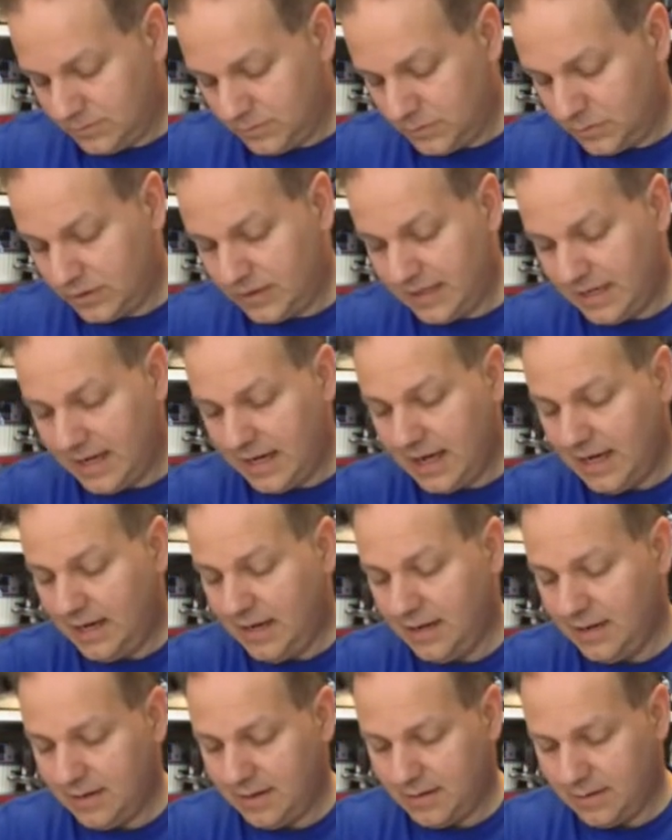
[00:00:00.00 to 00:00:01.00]

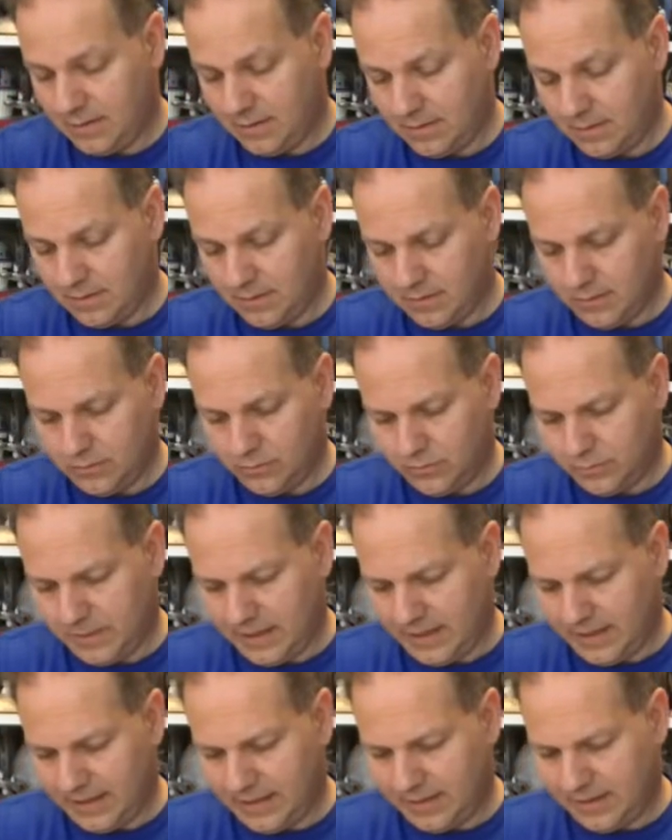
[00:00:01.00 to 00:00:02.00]
Okay. Oh,
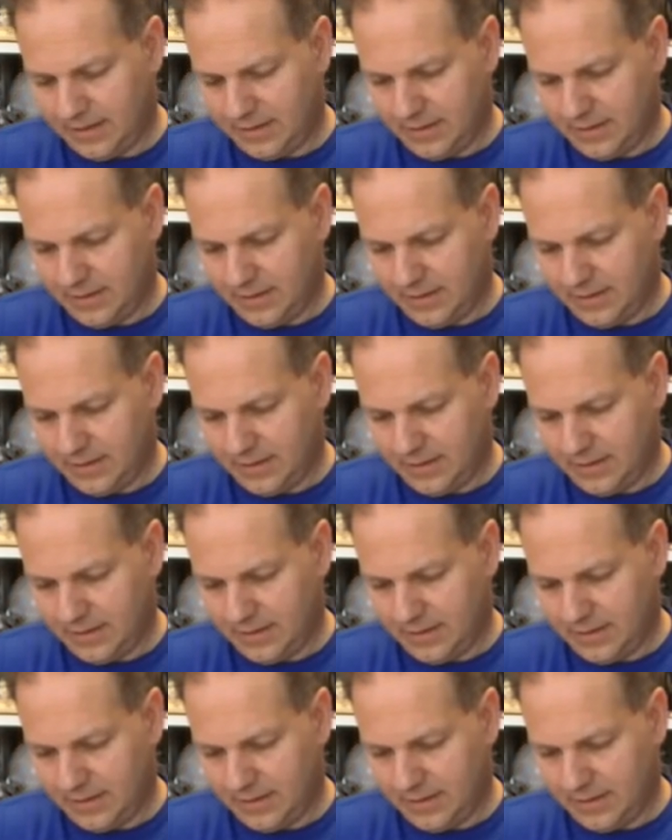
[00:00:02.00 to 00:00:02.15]
my.